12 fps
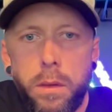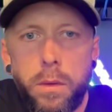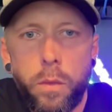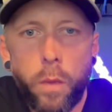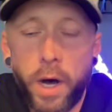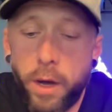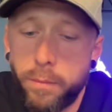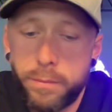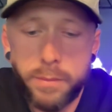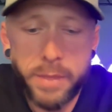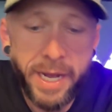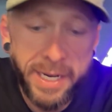Well,
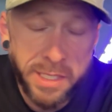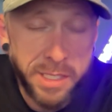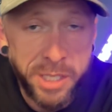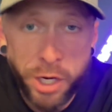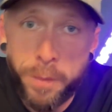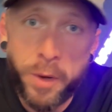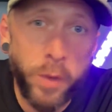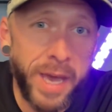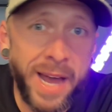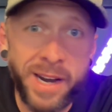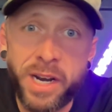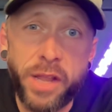ladies and gentlemen, we
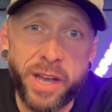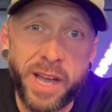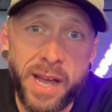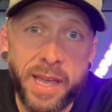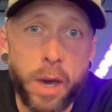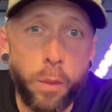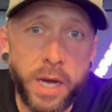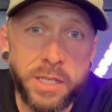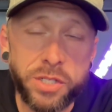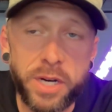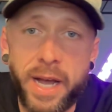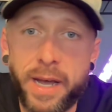got another Kanye West
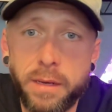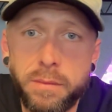track.